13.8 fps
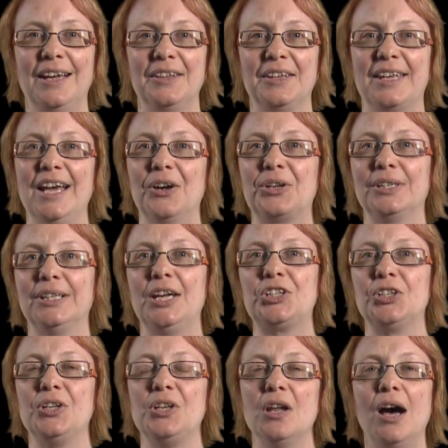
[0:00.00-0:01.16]
The
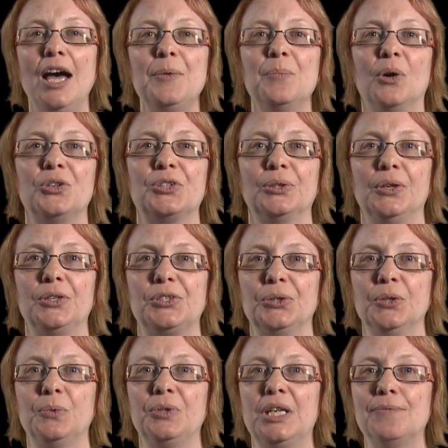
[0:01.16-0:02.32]
calculation 9 modulo
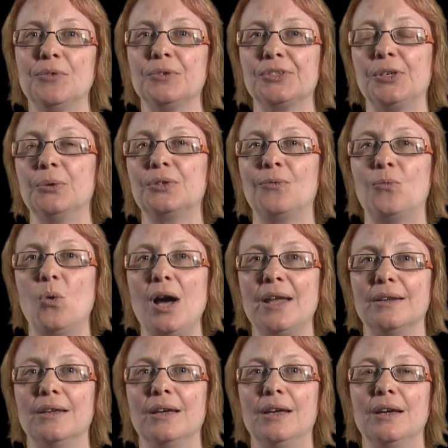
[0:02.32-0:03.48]
2 would give a result of
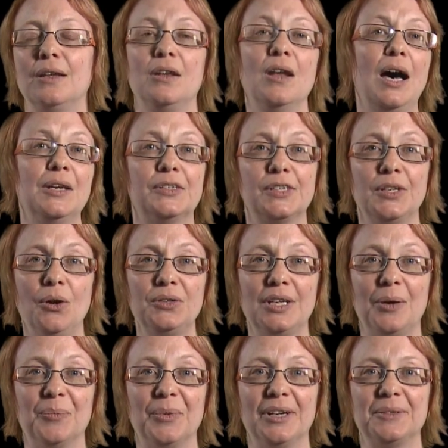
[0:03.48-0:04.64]
1, 9 is an odd
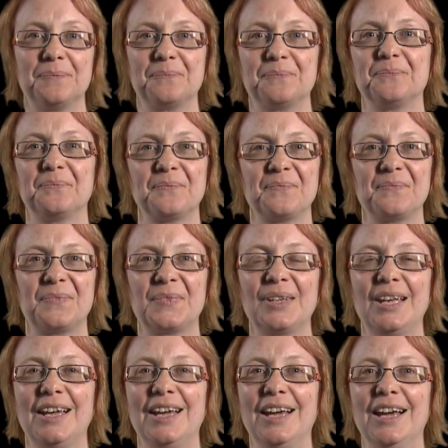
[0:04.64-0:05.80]
number.
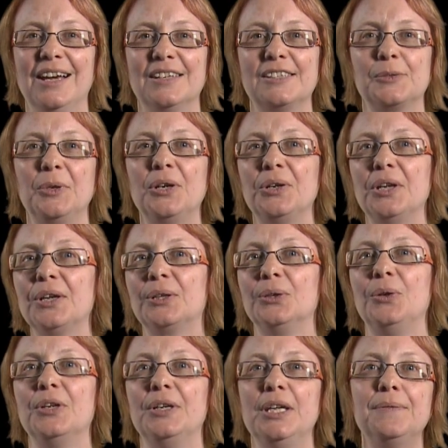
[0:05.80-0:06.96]
So we could
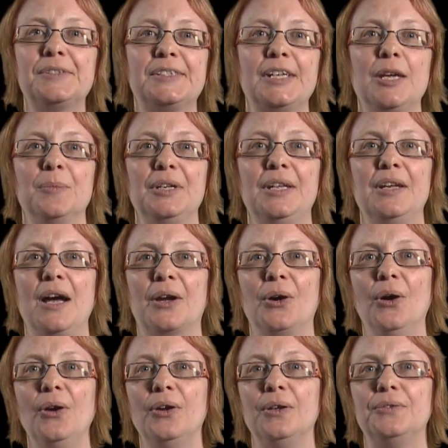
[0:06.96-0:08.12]
include an if statement in our
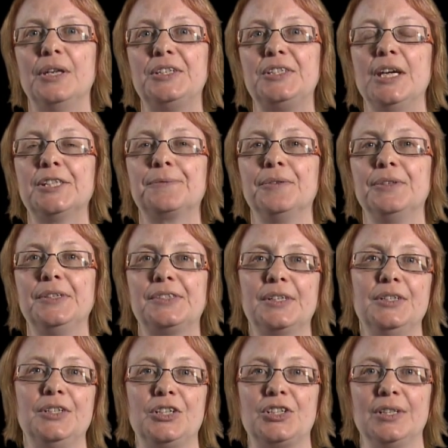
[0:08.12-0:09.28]
code that tests for this
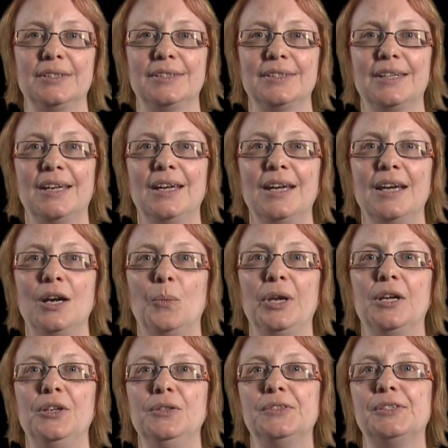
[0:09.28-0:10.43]
condition. We
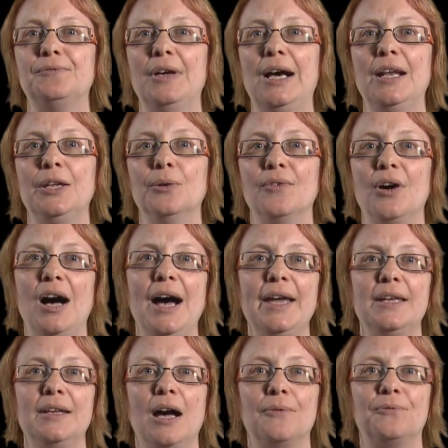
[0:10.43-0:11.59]
can use the value of i
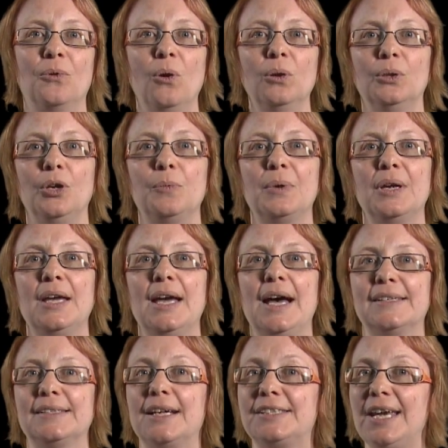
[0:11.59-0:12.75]
in our for loop
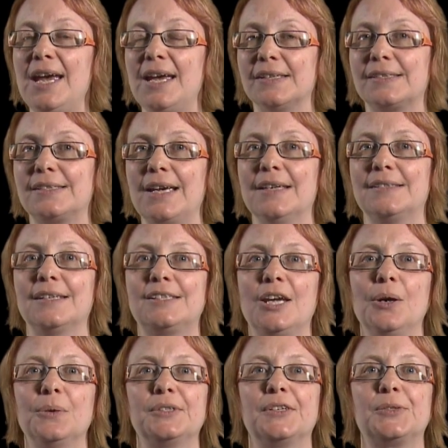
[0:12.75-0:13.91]
as our test, as it
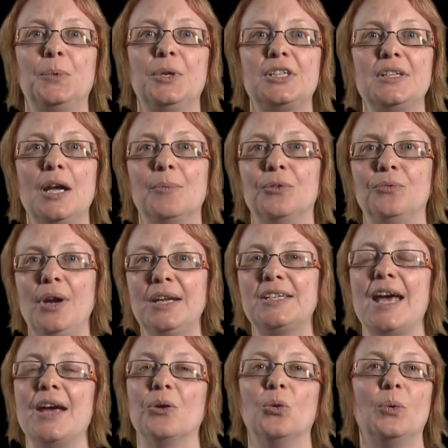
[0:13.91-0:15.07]
tells us which number
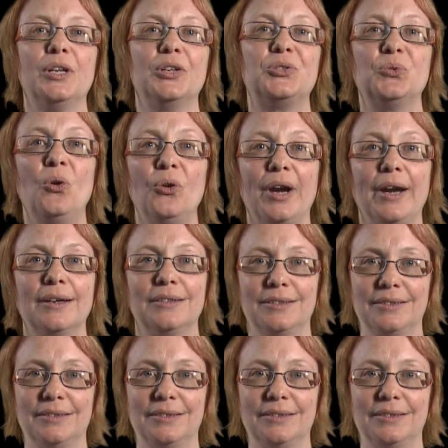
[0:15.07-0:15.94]
rectangle we are drawing.